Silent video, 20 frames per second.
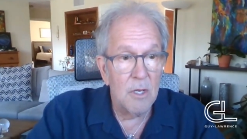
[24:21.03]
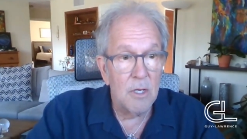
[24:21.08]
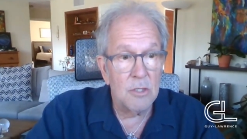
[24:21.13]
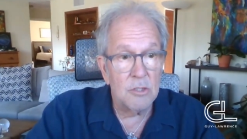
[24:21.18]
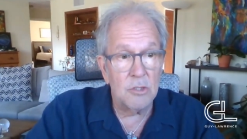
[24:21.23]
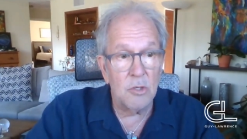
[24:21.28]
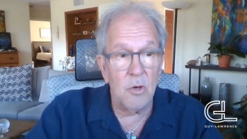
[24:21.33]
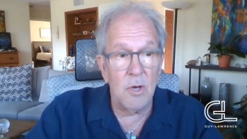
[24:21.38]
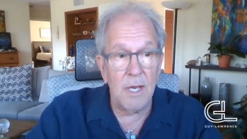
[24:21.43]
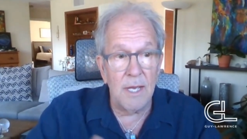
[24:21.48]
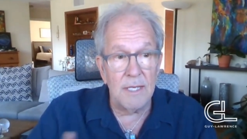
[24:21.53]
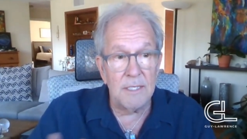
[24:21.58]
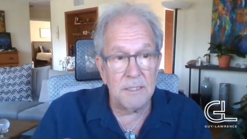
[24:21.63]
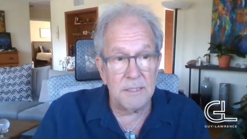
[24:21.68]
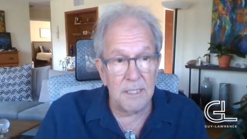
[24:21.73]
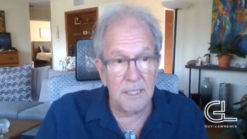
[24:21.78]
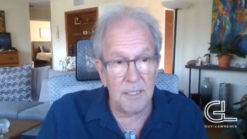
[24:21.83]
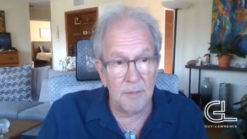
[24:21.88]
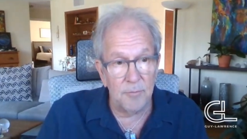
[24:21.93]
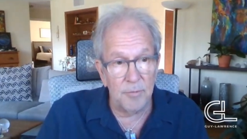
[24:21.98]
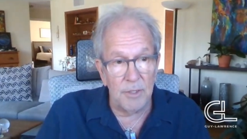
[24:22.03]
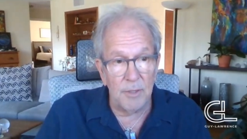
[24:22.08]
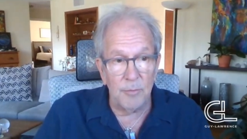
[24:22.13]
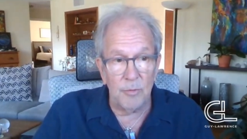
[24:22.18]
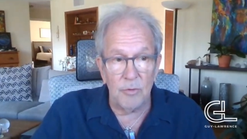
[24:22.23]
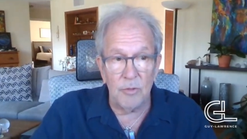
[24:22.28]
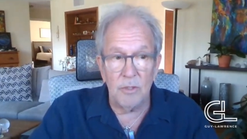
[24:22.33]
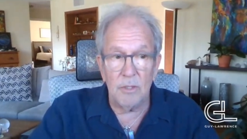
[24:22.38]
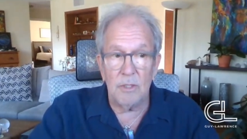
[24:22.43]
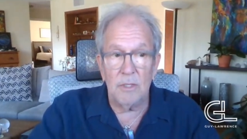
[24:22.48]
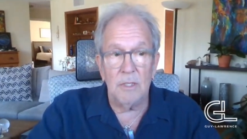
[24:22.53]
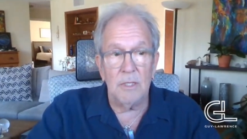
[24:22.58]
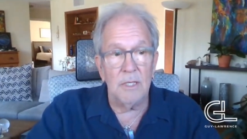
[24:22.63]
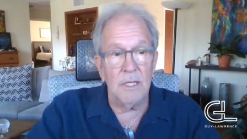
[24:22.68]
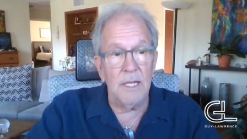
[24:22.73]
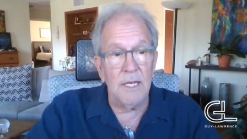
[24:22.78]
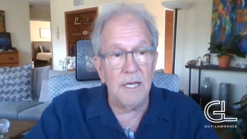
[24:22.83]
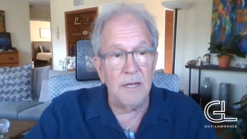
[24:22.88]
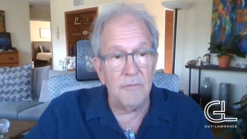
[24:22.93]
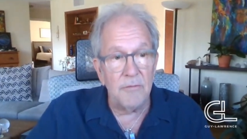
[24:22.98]
So I say to people,
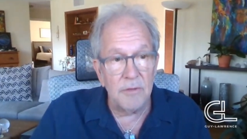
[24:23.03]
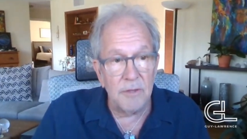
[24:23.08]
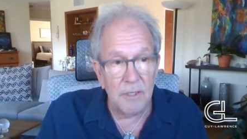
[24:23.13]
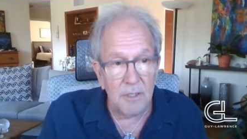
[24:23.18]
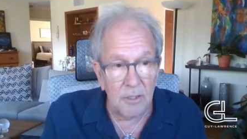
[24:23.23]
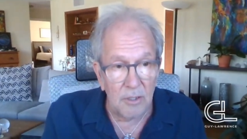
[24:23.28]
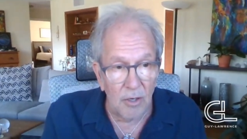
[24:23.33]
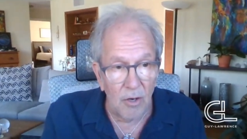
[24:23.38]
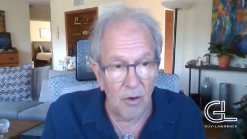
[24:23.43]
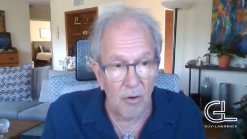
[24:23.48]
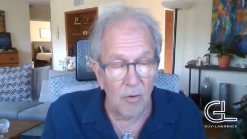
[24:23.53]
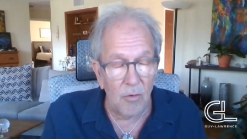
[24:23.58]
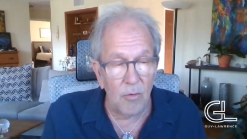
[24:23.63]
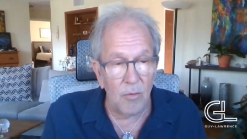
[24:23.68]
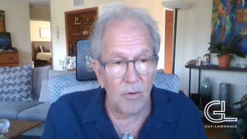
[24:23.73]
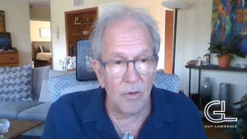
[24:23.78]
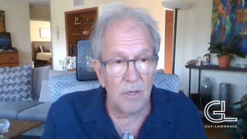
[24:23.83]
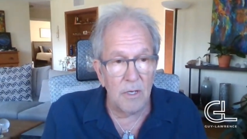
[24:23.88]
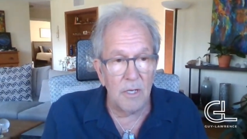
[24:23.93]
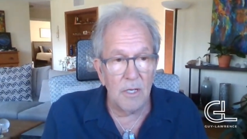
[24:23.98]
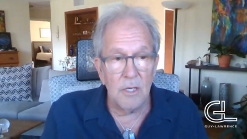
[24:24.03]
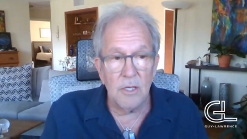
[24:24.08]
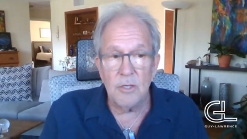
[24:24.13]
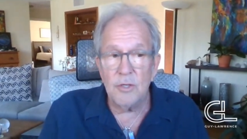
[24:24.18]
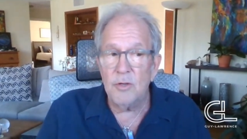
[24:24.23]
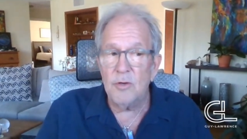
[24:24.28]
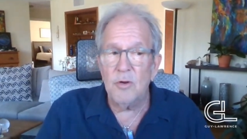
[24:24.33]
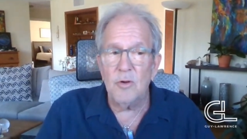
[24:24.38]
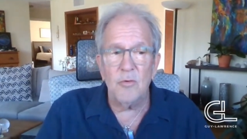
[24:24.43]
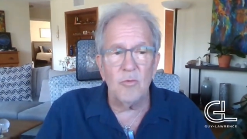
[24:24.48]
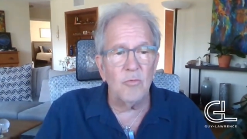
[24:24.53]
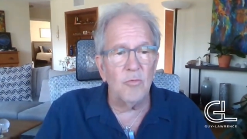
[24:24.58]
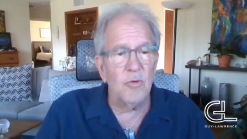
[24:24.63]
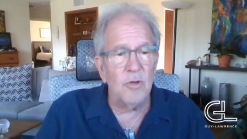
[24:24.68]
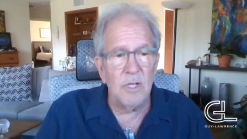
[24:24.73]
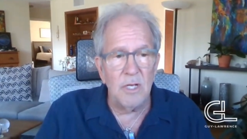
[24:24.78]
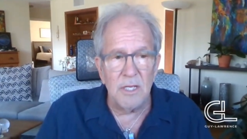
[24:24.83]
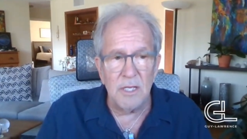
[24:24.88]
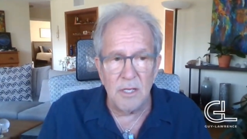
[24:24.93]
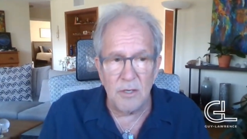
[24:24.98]
let everything go. You don't
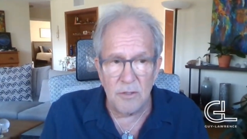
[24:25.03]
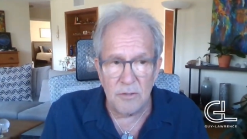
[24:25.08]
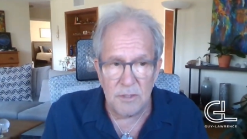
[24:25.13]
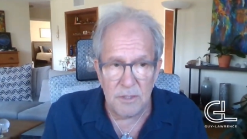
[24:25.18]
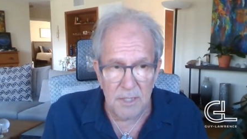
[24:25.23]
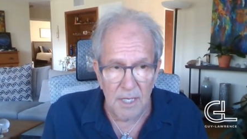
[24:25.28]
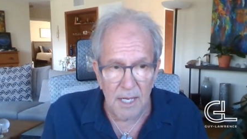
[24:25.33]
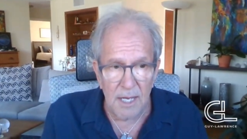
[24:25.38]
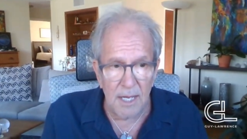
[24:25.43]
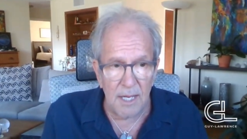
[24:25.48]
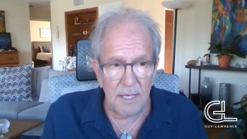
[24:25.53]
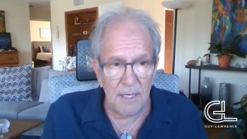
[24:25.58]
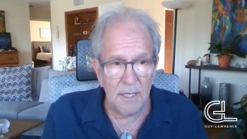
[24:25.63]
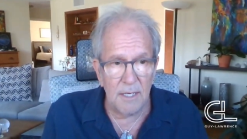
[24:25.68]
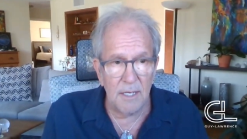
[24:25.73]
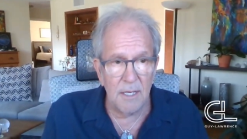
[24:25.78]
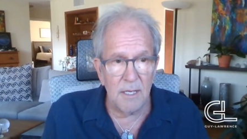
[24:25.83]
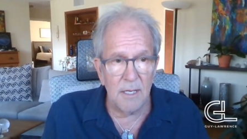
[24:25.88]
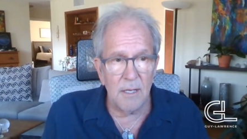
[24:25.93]
really understand.